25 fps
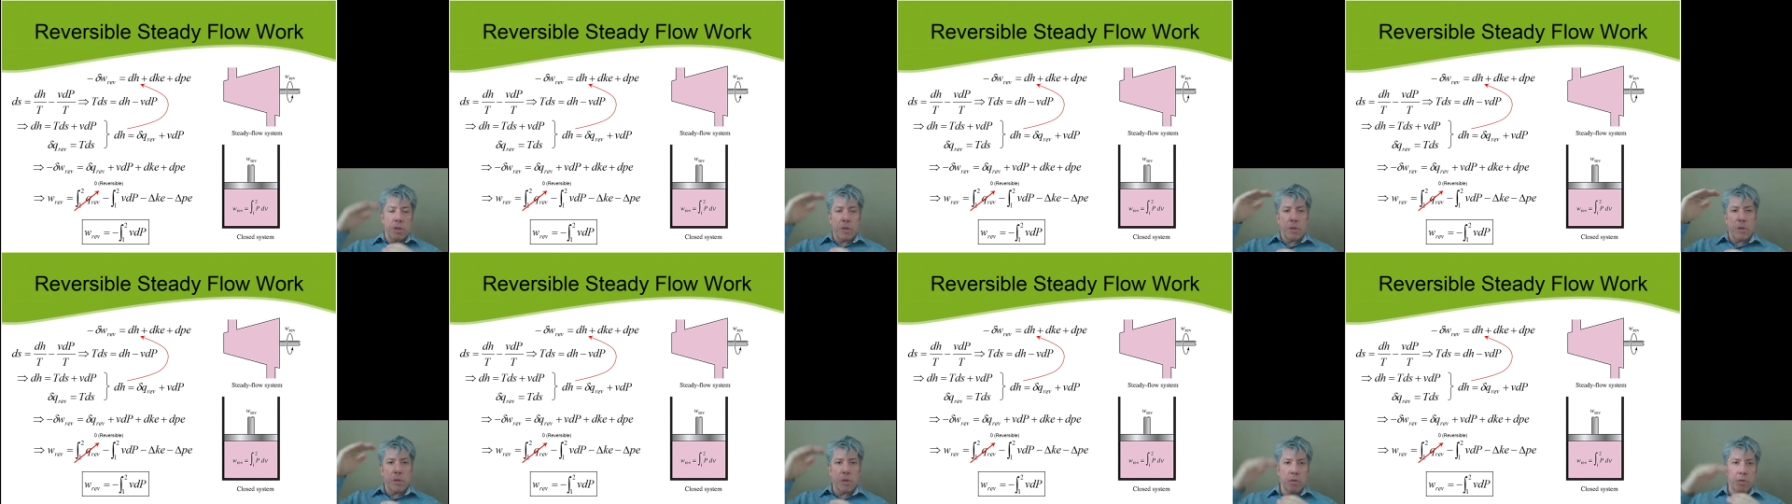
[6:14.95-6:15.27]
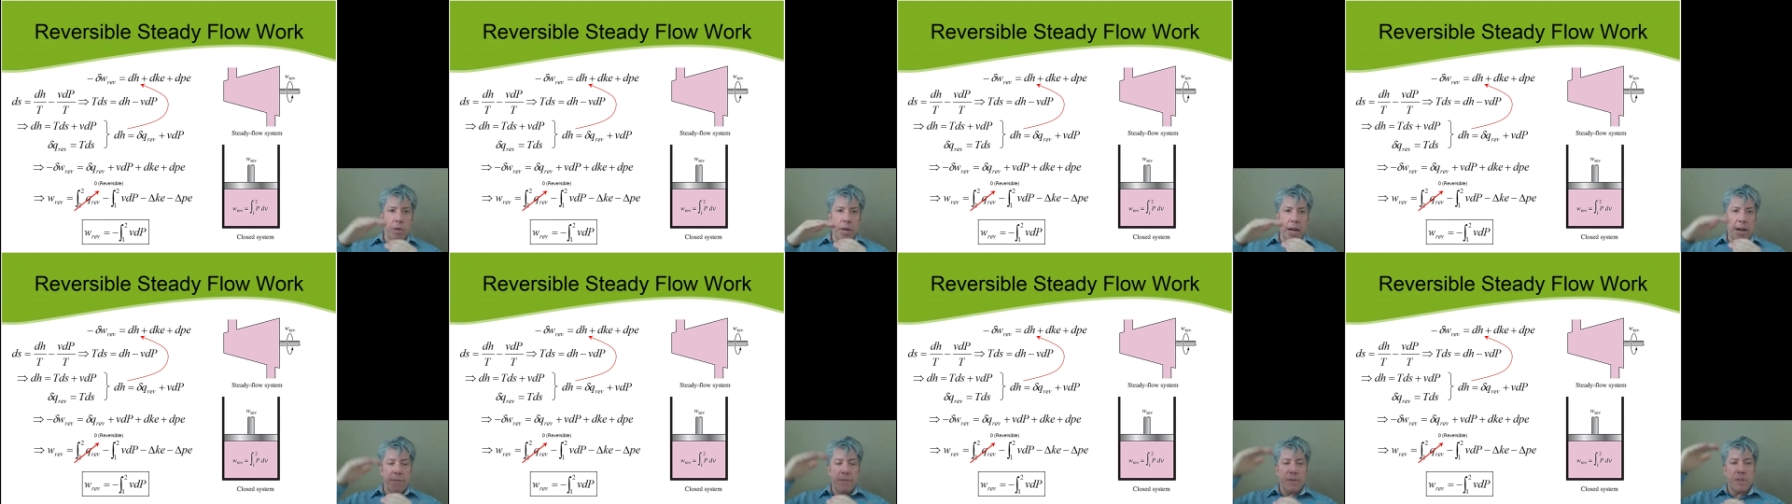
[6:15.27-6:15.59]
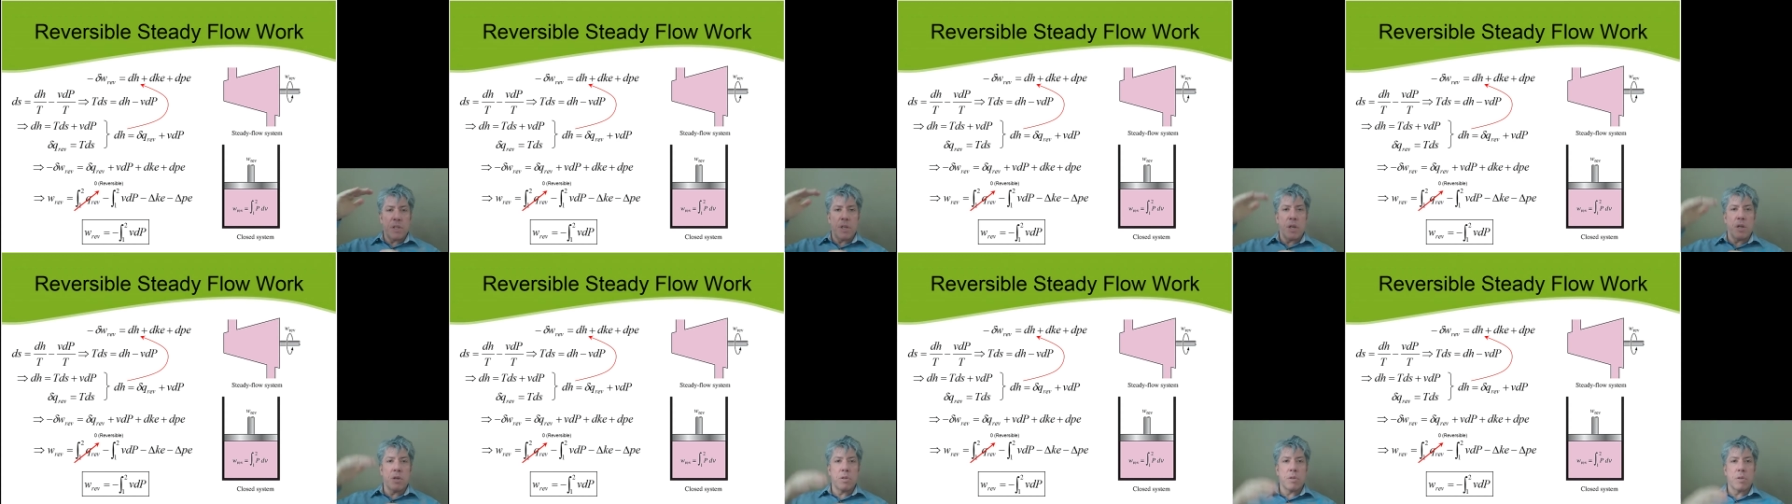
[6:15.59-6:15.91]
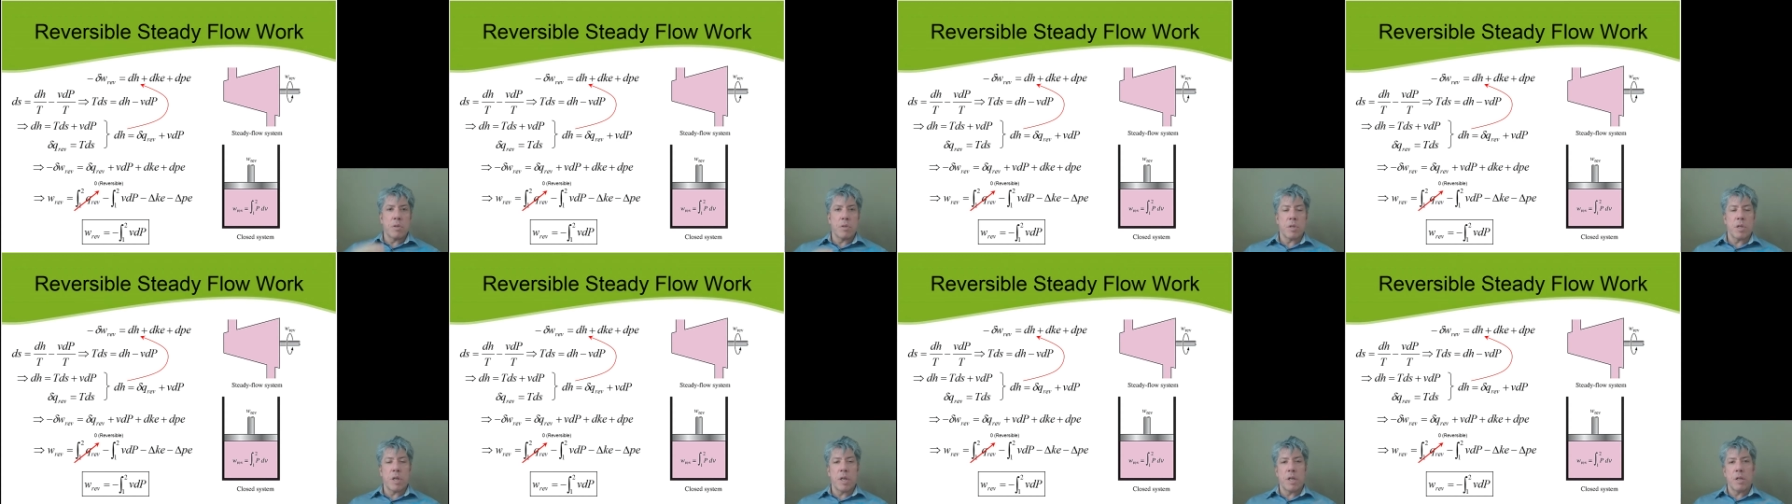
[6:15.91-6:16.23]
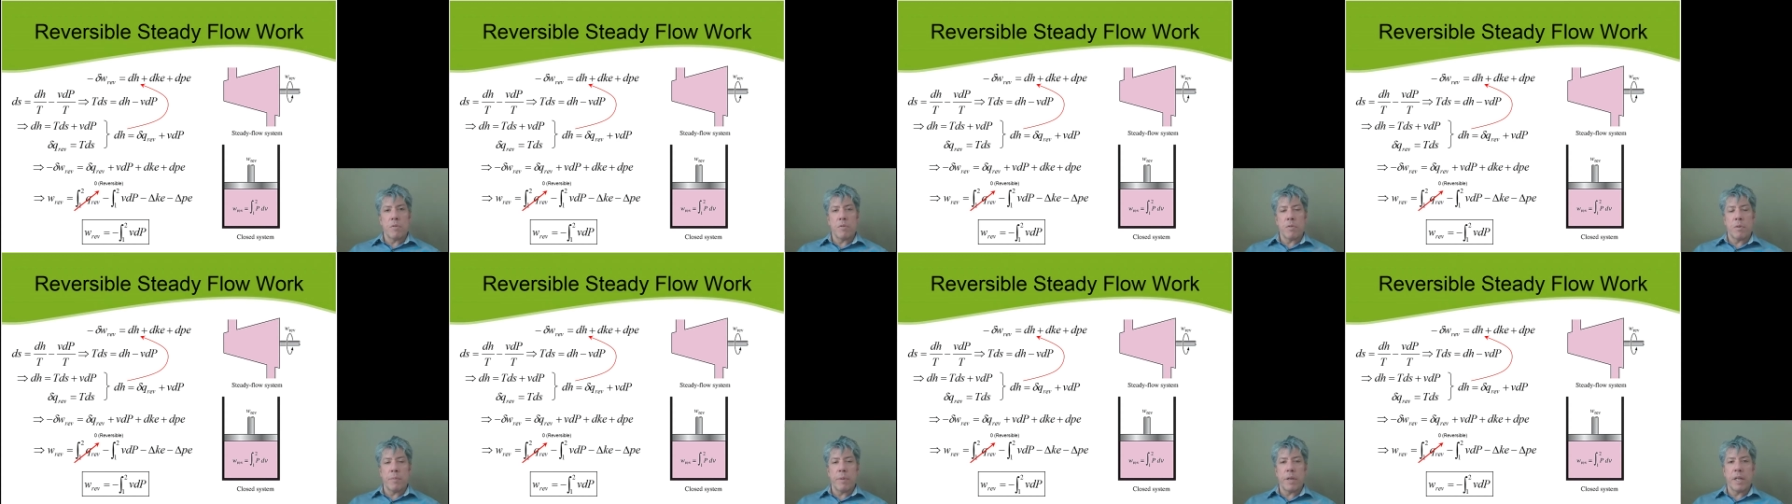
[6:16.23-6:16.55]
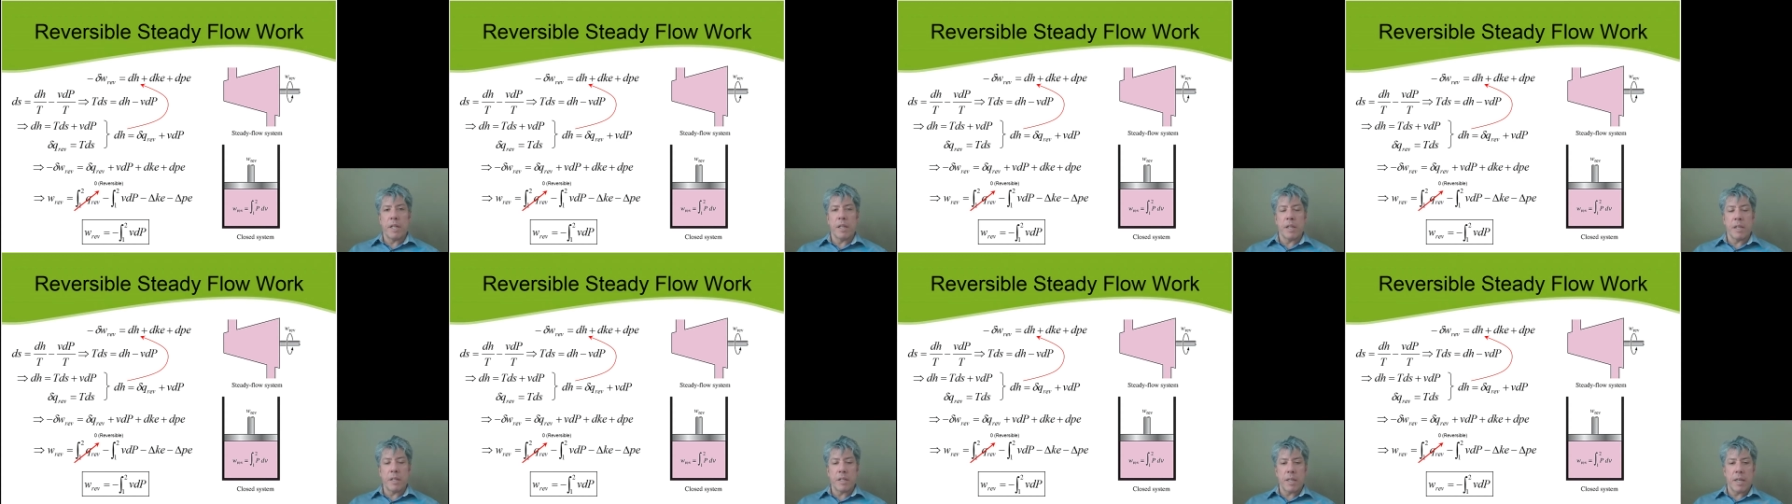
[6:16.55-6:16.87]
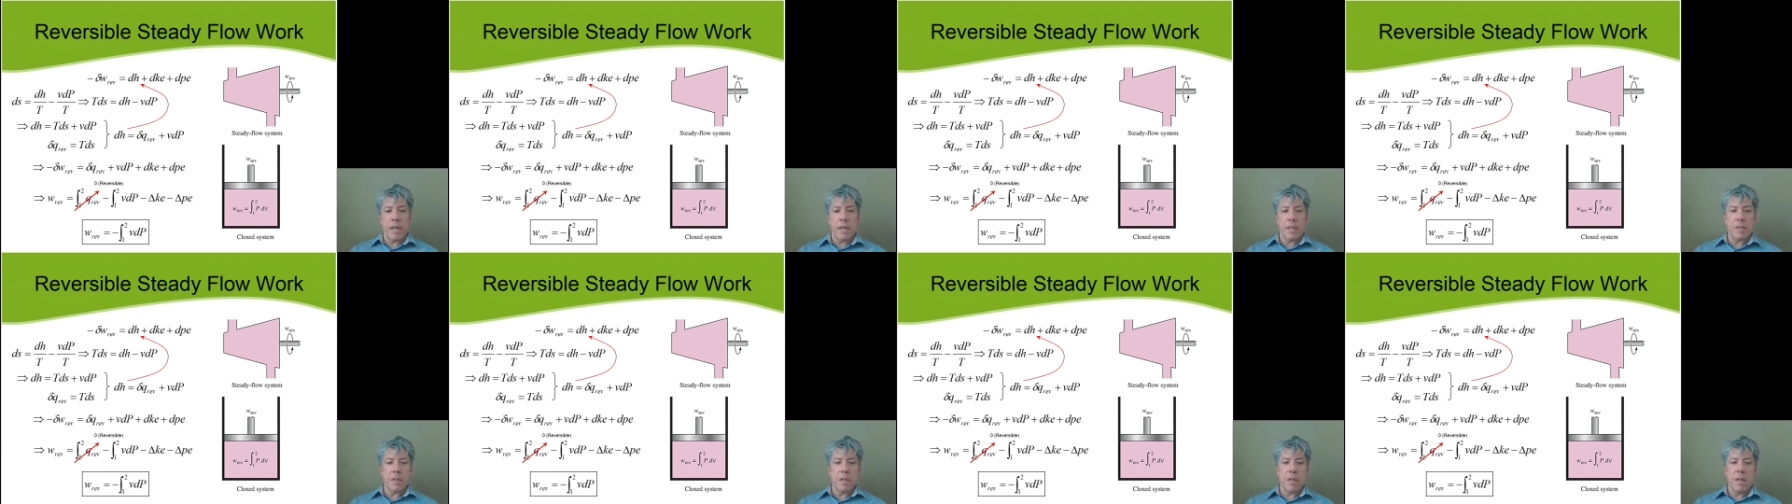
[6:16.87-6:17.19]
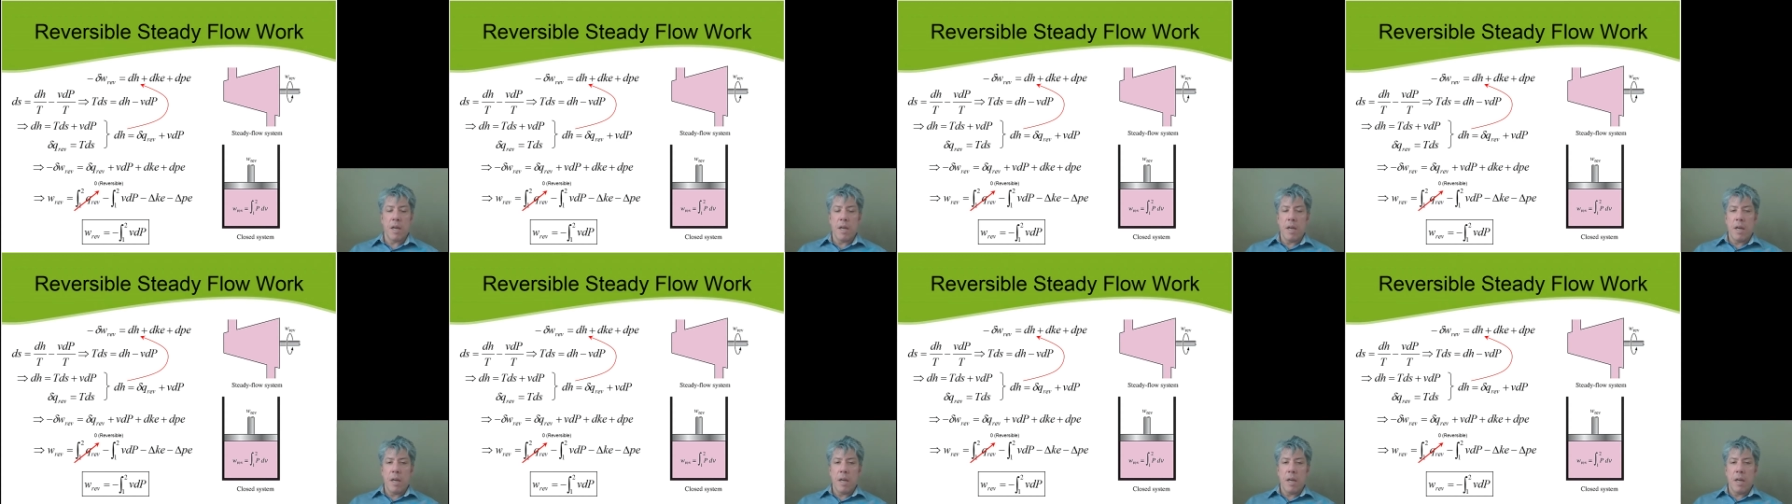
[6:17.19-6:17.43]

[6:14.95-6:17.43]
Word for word: the, the, gravitational change from inlet to exit,